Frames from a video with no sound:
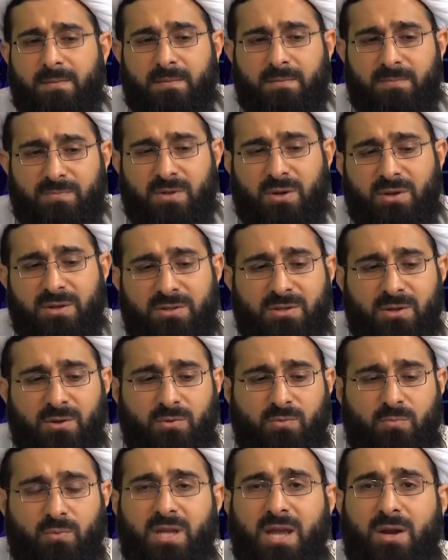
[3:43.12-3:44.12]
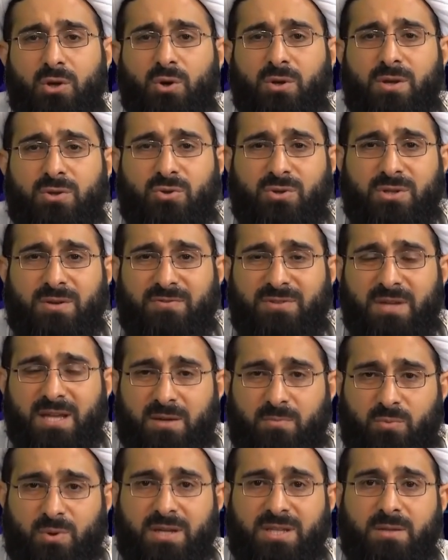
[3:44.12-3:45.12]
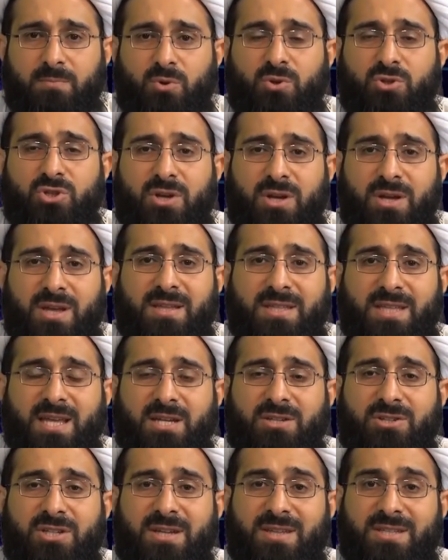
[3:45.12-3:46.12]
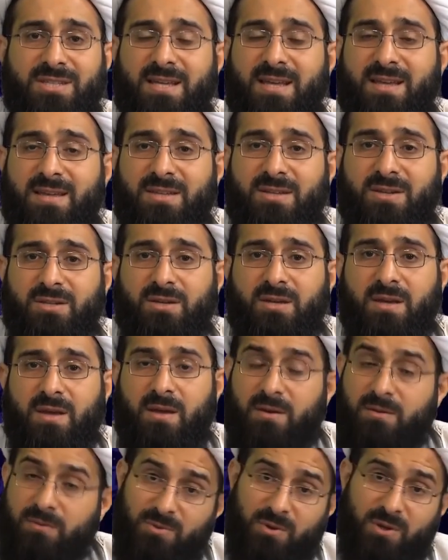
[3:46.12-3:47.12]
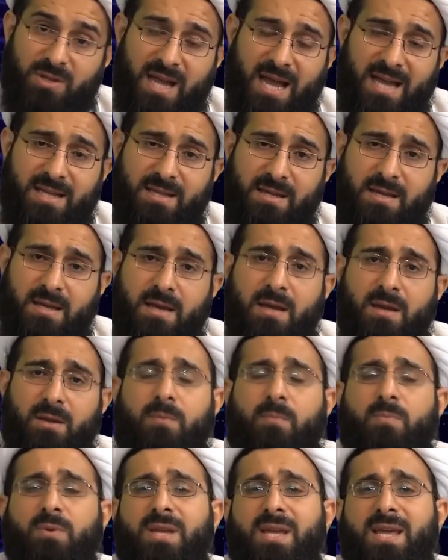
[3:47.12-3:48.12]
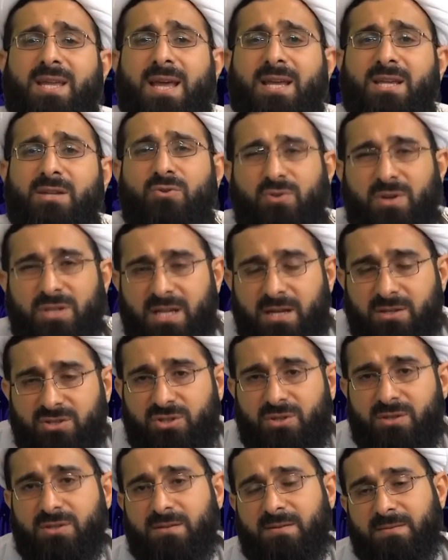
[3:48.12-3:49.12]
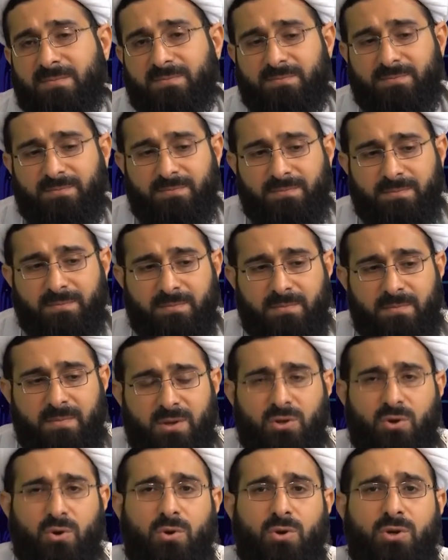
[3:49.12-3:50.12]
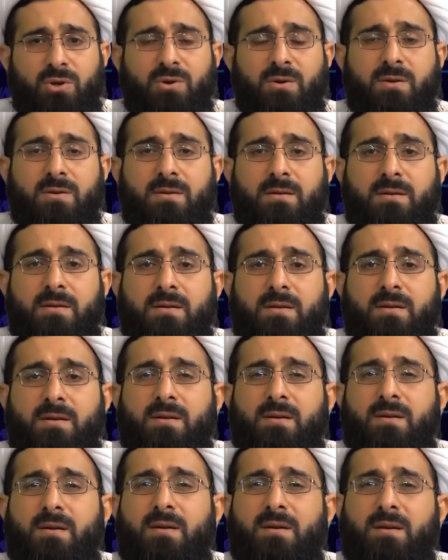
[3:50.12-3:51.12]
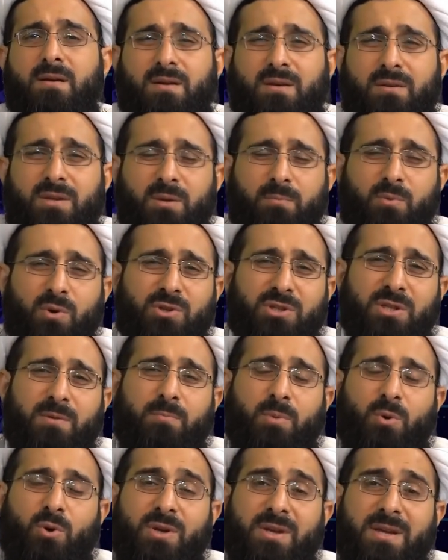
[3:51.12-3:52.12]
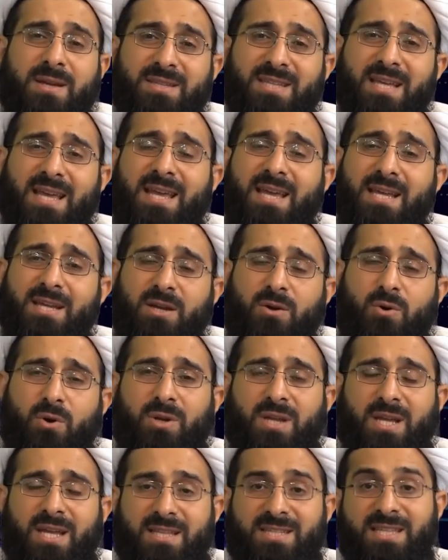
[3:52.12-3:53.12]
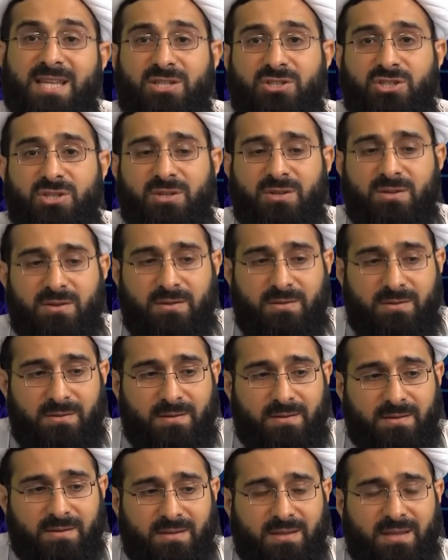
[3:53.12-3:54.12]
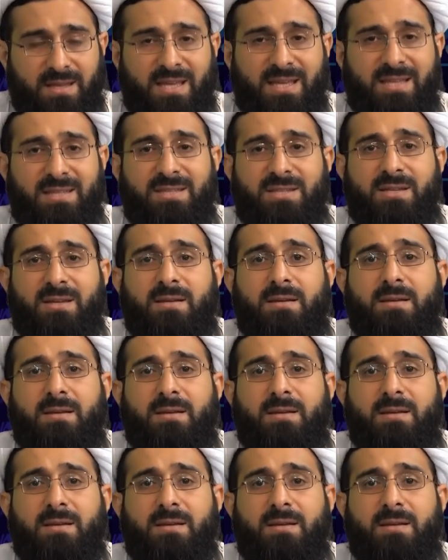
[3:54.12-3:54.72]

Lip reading: First, we are going to define what emotional intelligence is. For that, we need an introduction. Look, the most important thing in an organization is